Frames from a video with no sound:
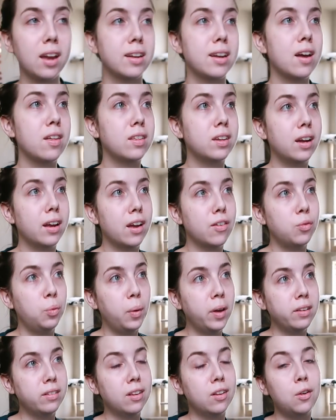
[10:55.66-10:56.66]
Now that I have
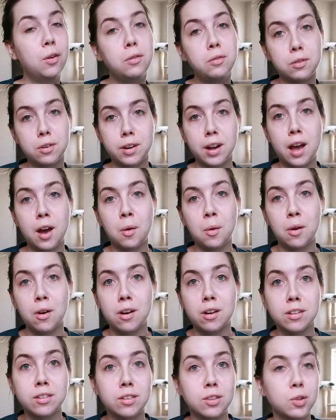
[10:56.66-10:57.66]
wasted over an hour
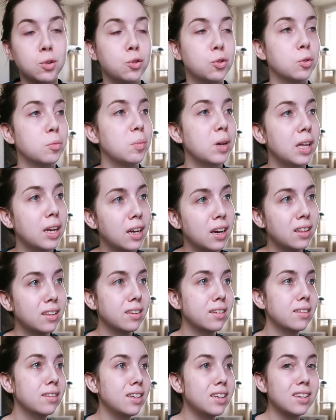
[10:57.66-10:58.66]
on social media,
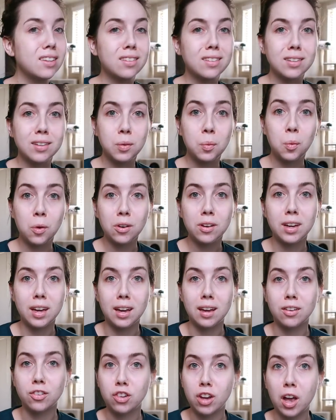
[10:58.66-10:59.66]
let's get to
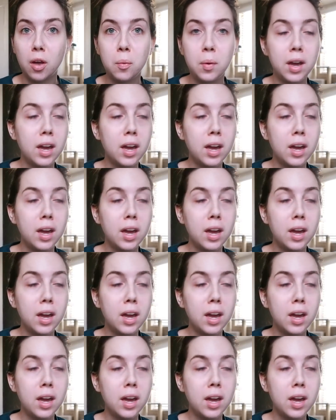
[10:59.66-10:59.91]
working, shall